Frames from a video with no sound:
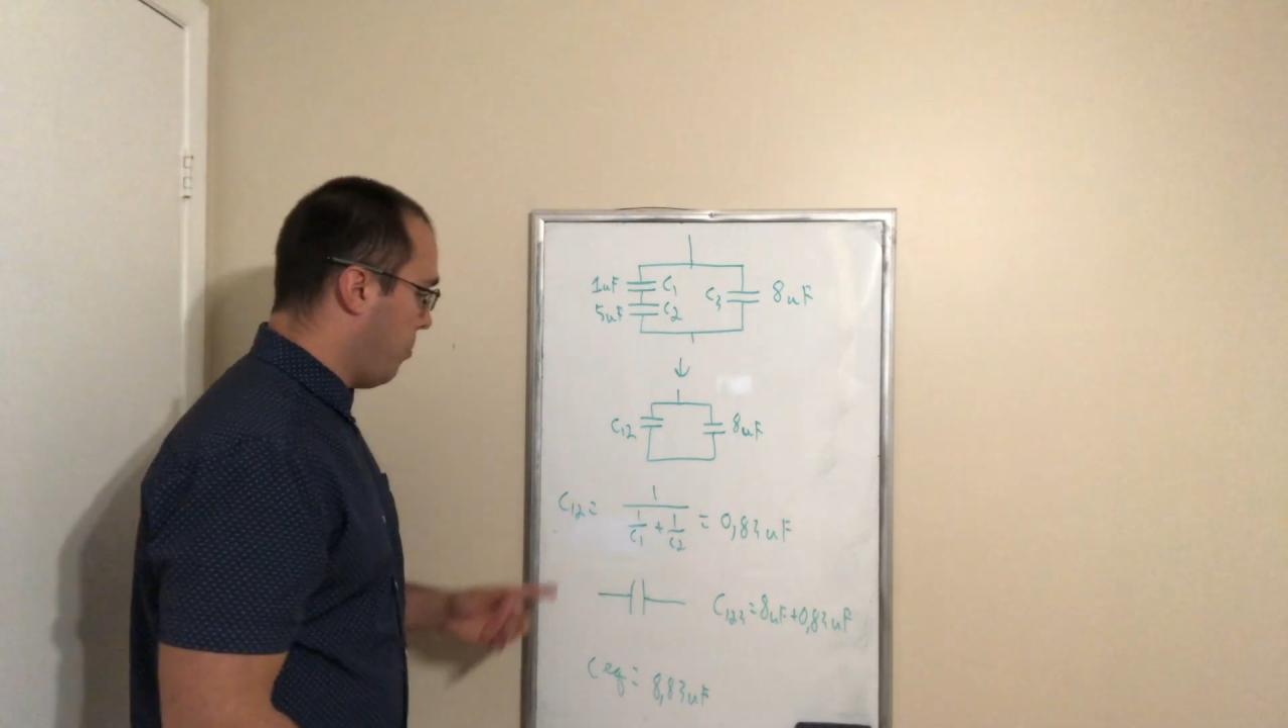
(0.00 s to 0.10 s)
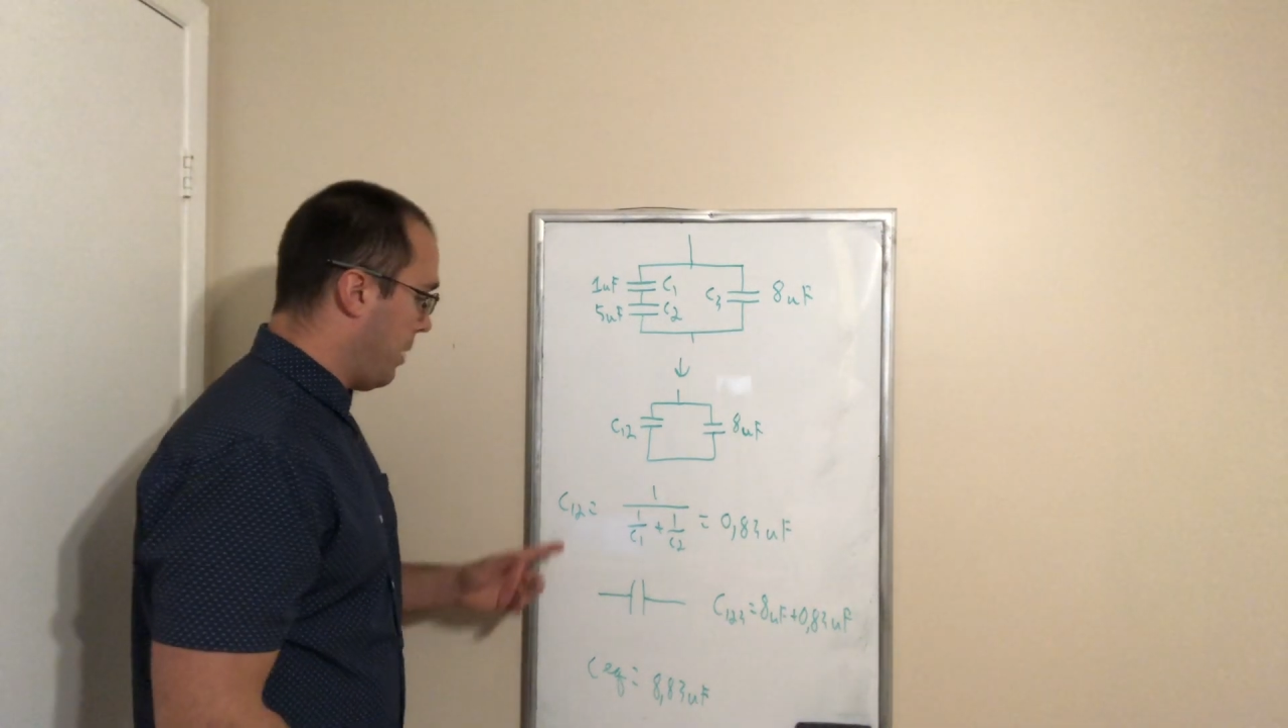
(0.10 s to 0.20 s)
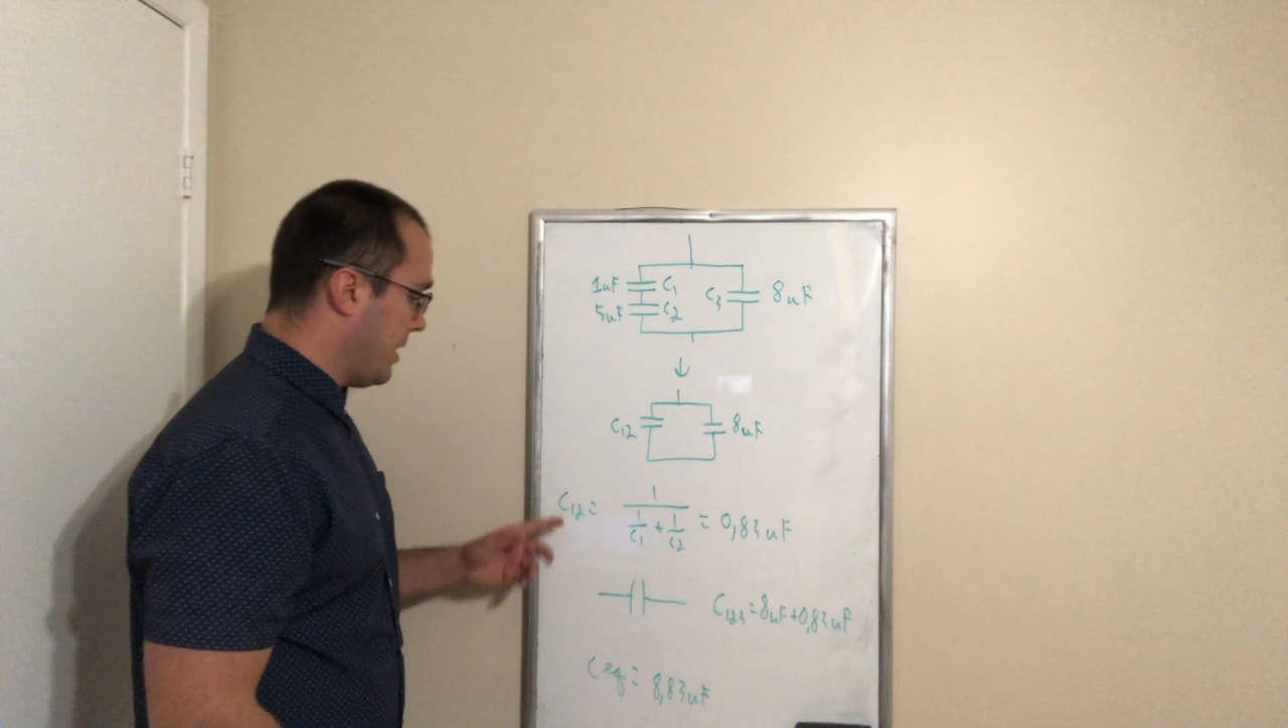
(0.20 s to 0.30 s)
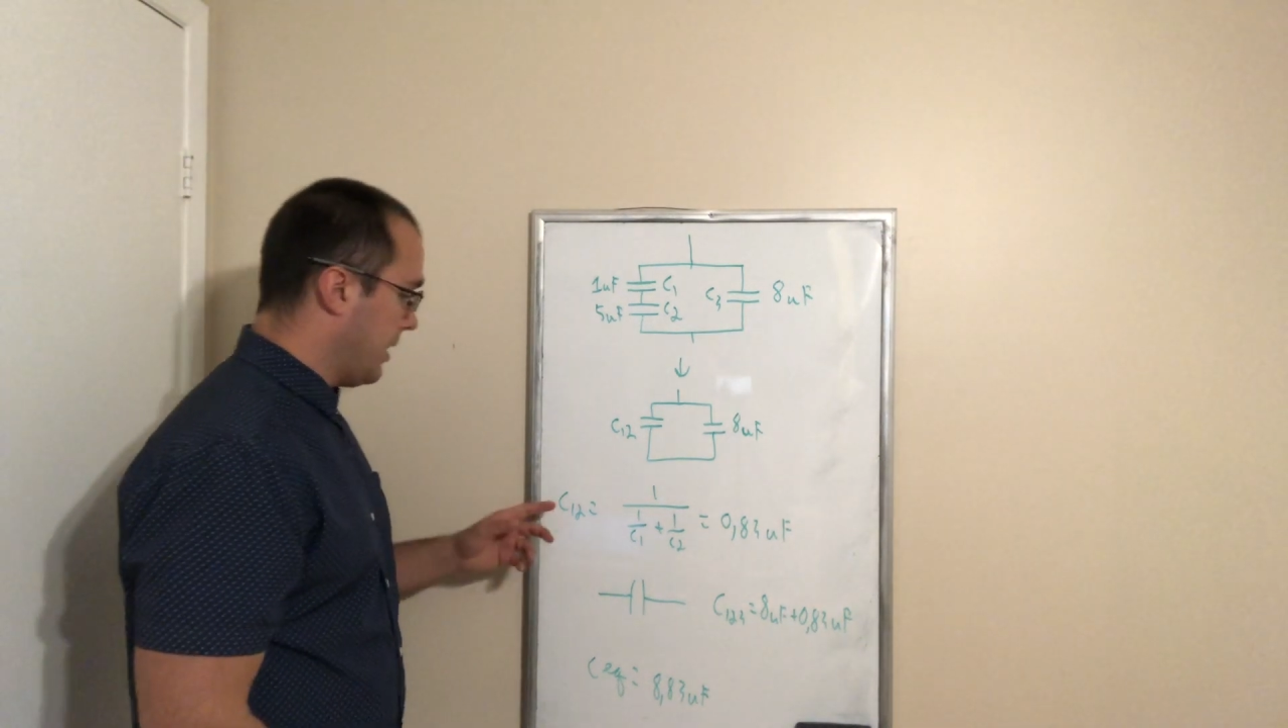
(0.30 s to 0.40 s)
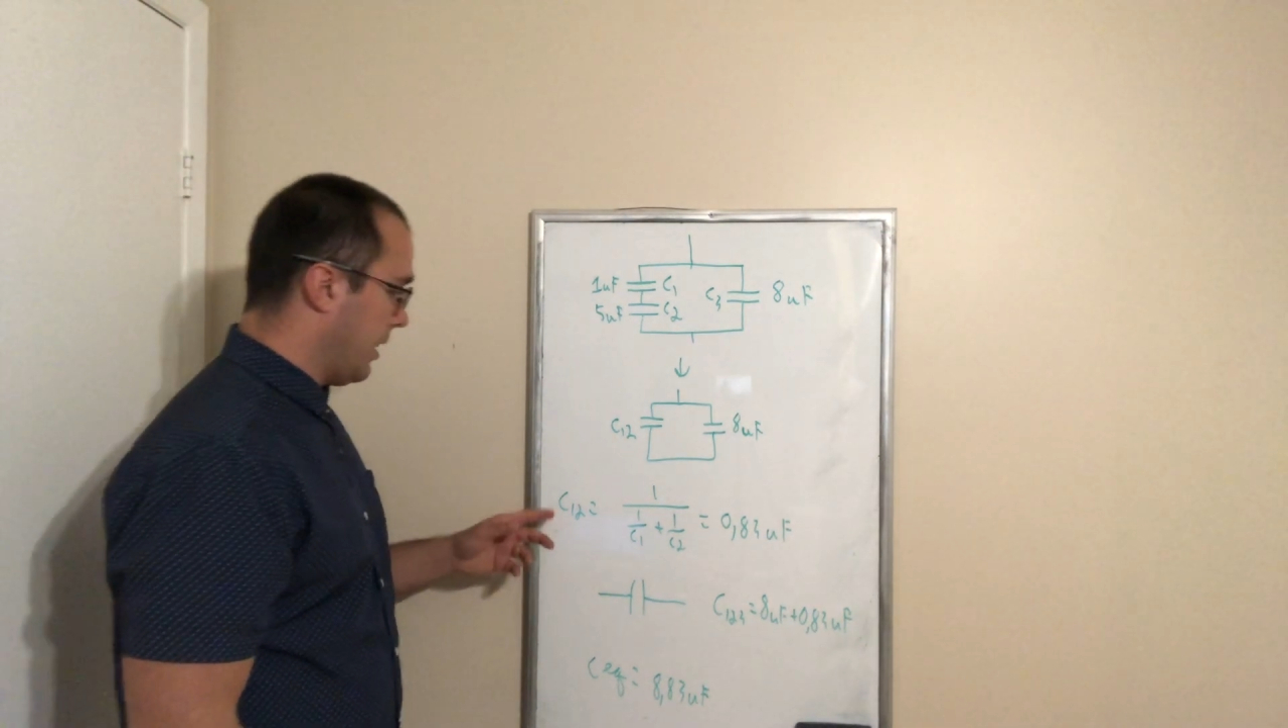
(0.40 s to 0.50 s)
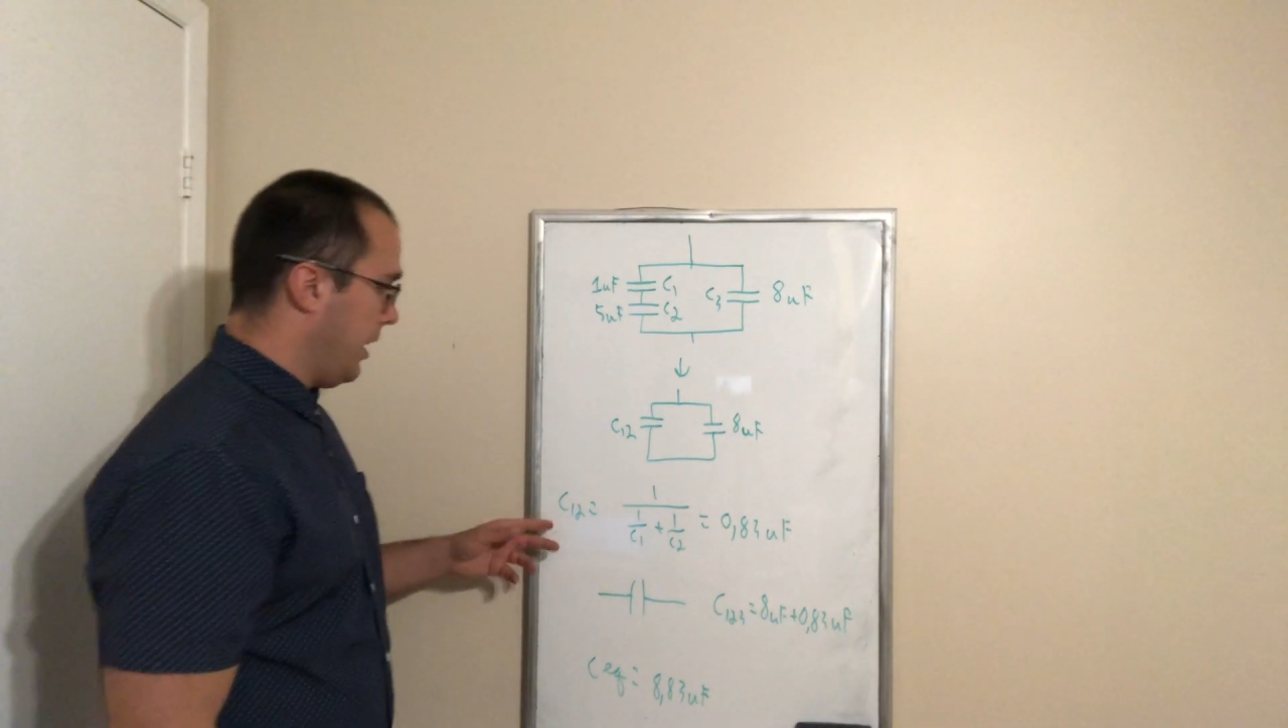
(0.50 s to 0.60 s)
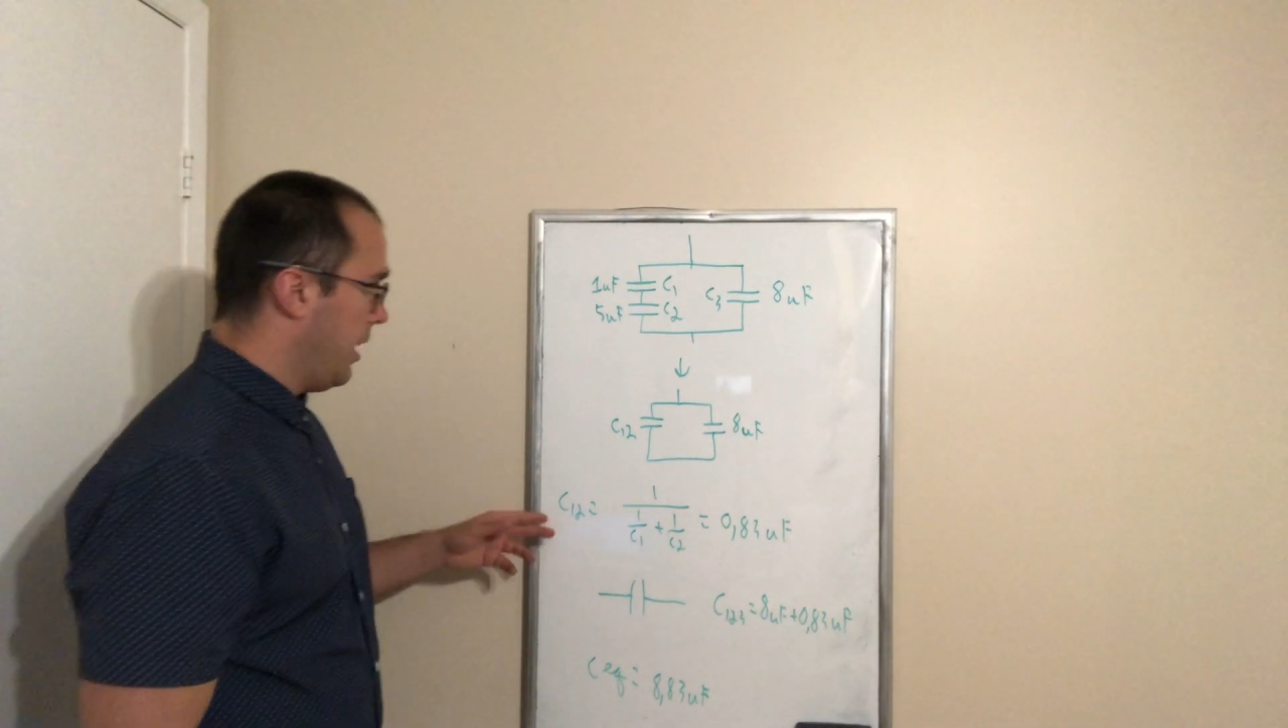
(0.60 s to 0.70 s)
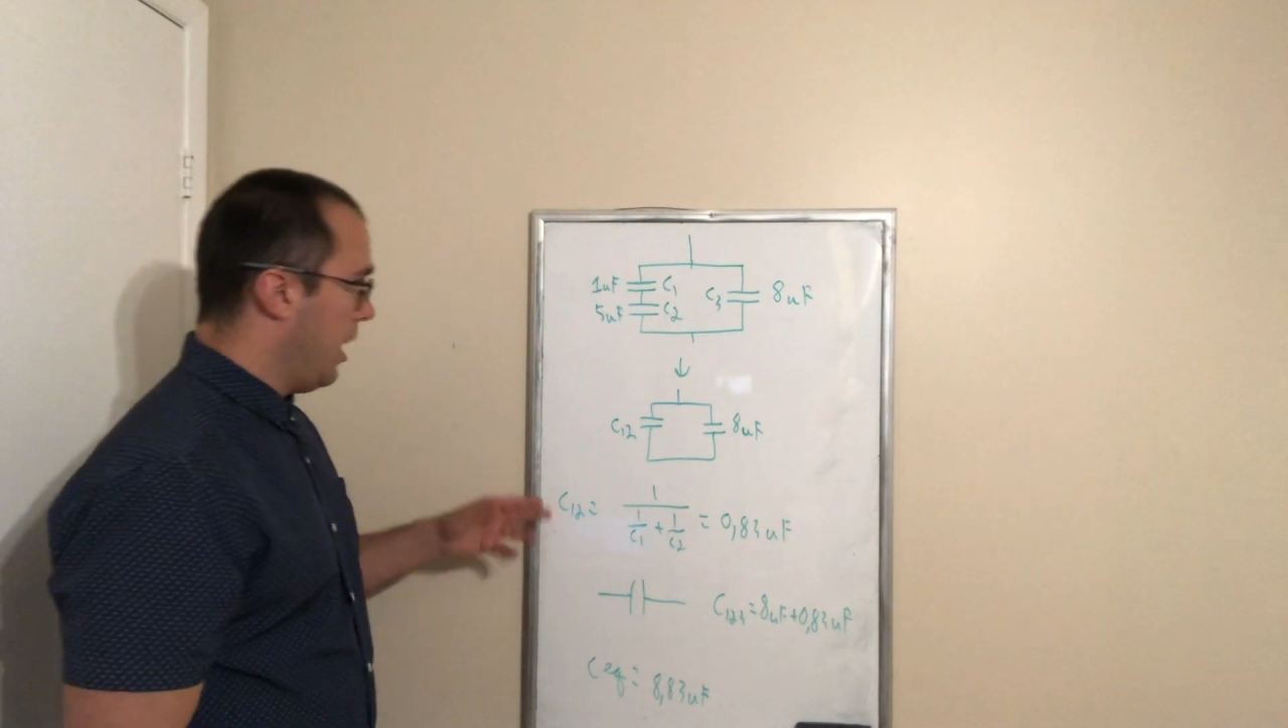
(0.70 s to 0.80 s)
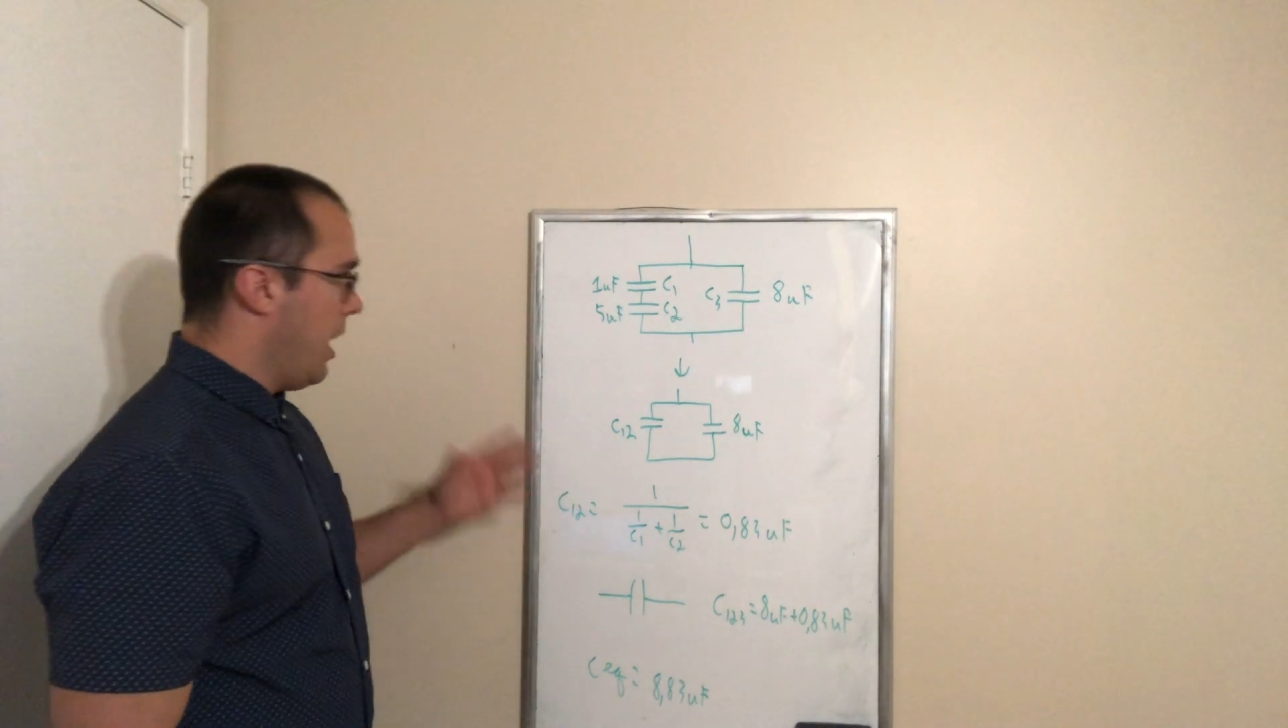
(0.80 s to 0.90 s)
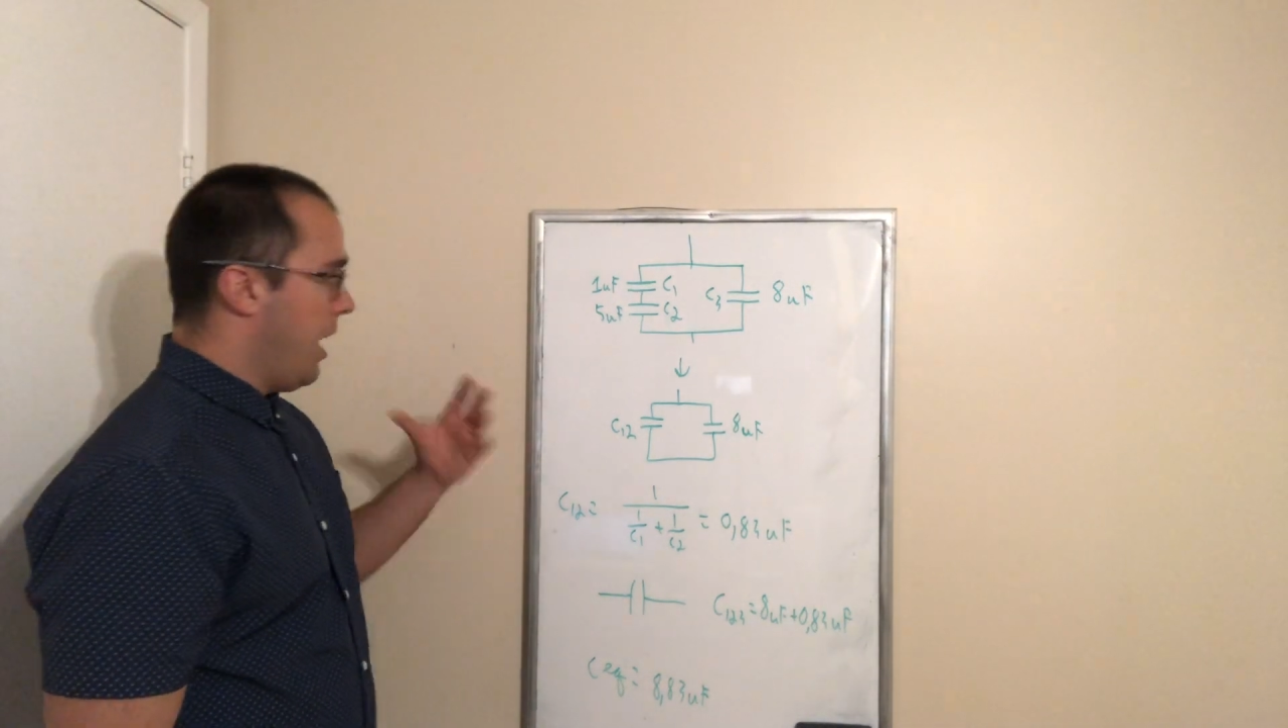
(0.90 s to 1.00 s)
basically,